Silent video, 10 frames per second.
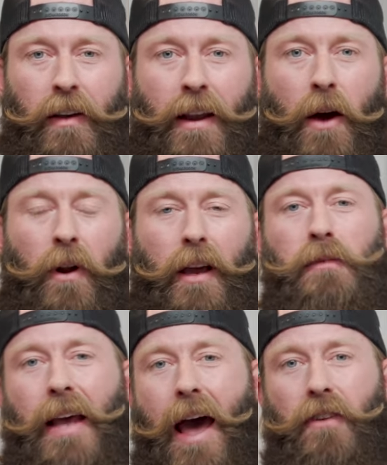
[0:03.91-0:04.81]
Now, when it
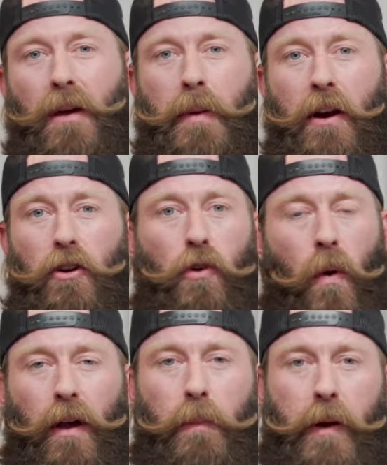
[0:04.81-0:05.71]
comes to having a beard,
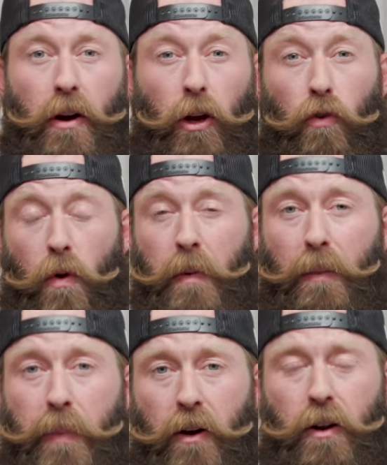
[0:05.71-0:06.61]
growing a beard, and grooming
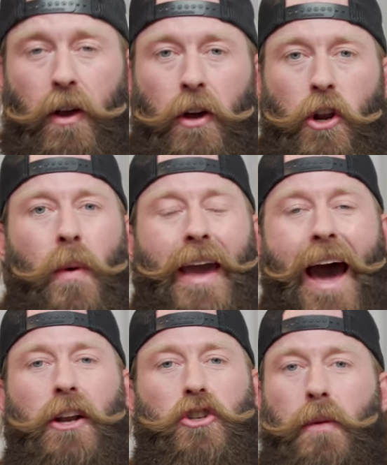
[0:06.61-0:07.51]
a beard, knowing
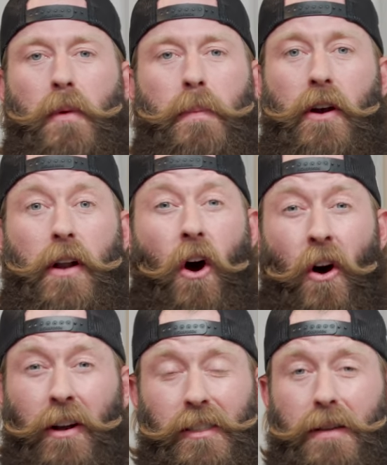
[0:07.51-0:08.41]
how to trim a beard
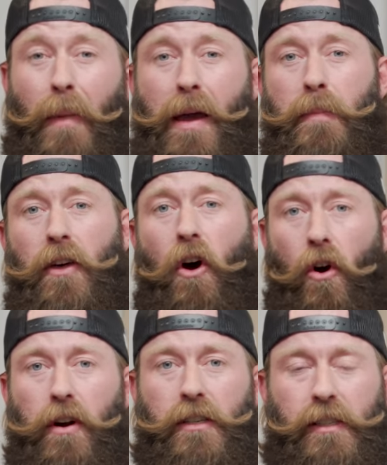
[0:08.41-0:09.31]
honestly might be the
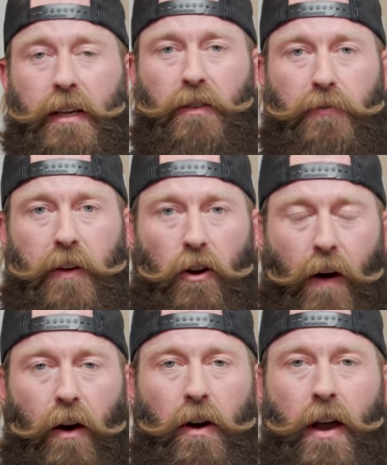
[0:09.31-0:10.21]
hardest thing to figure out.